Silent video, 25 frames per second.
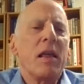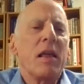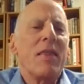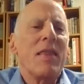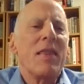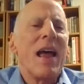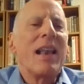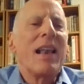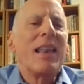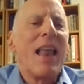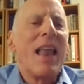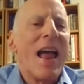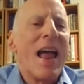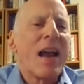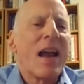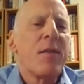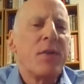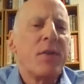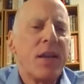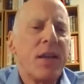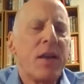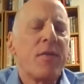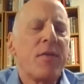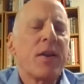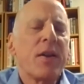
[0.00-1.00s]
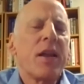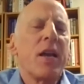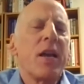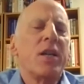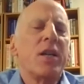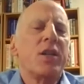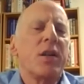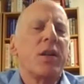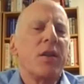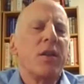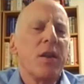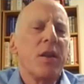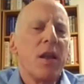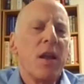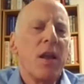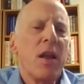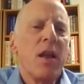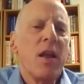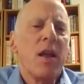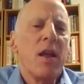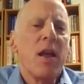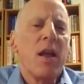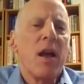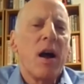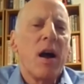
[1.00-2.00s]
that lack of identification
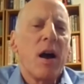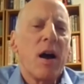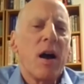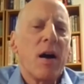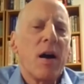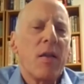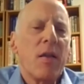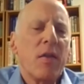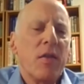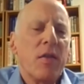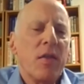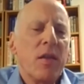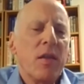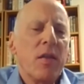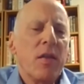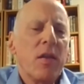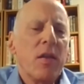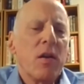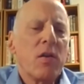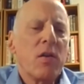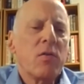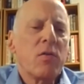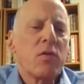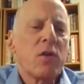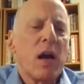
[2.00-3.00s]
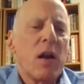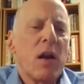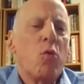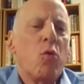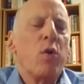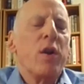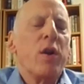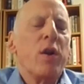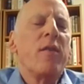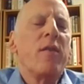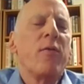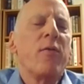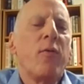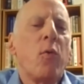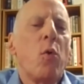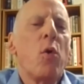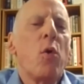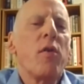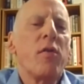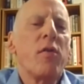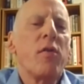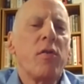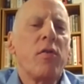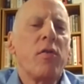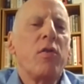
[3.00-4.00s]
kind of
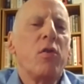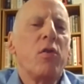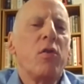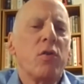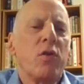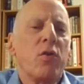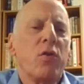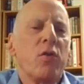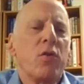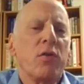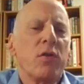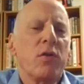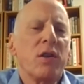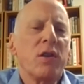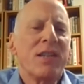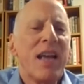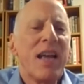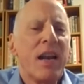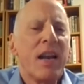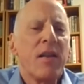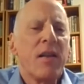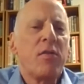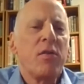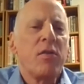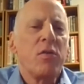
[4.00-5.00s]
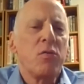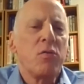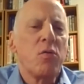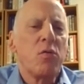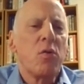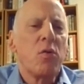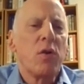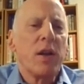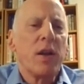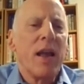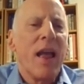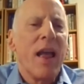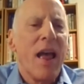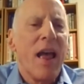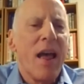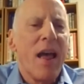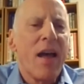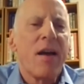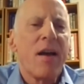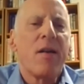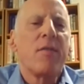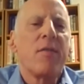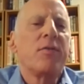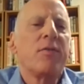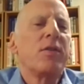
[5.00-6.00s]
reinforces the tendency you already
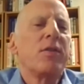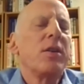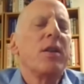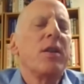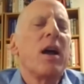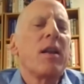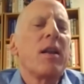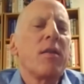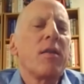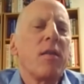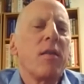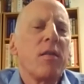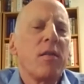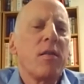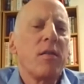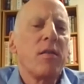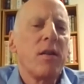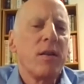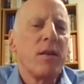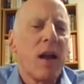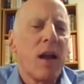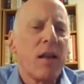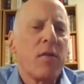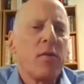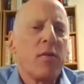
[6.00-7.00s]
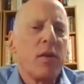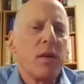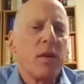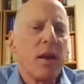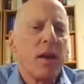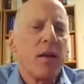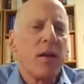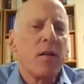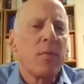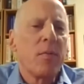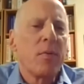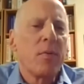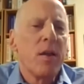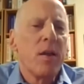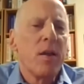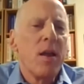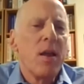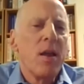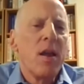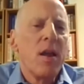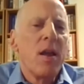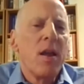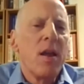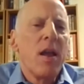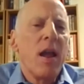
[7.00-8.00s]
have to not seek help.
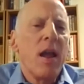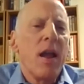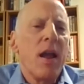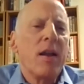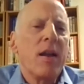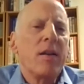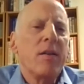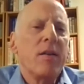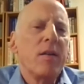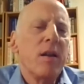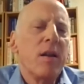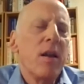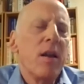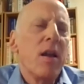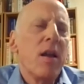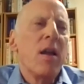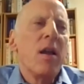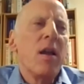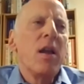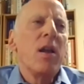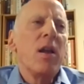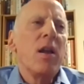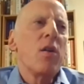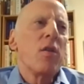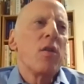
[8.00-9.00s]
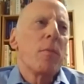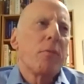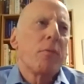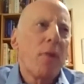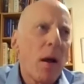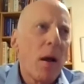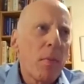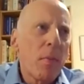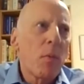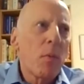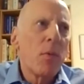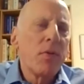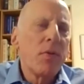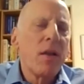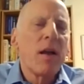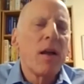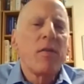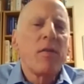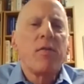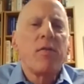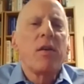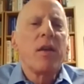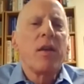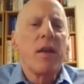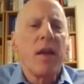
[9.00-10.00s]
And the problem with not
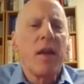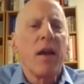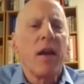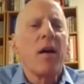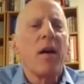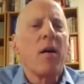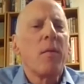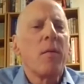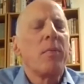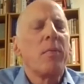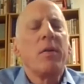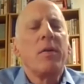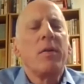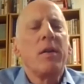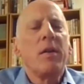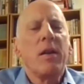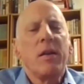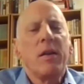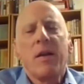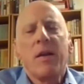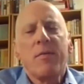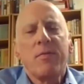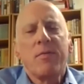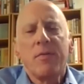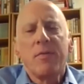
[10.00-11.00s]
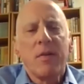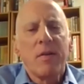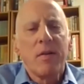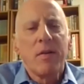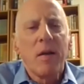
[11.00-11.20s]
seeking help, and I've